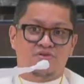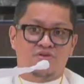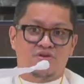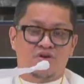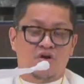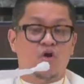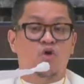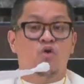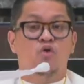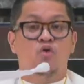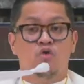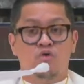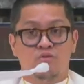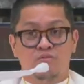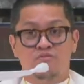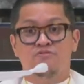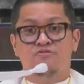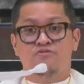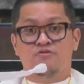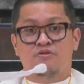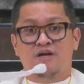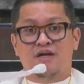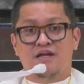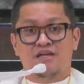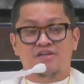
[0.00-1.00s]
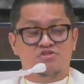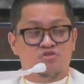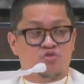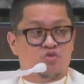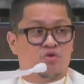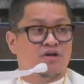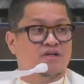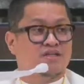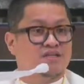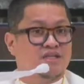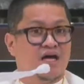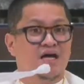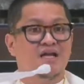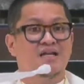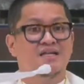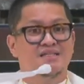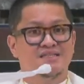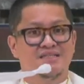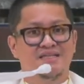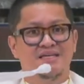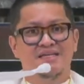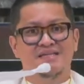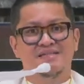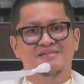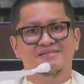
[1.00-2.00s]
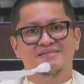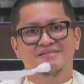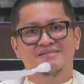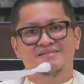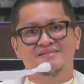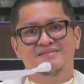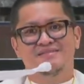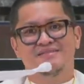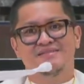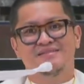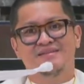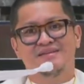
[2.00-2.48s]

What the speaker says: go home for a short holidays.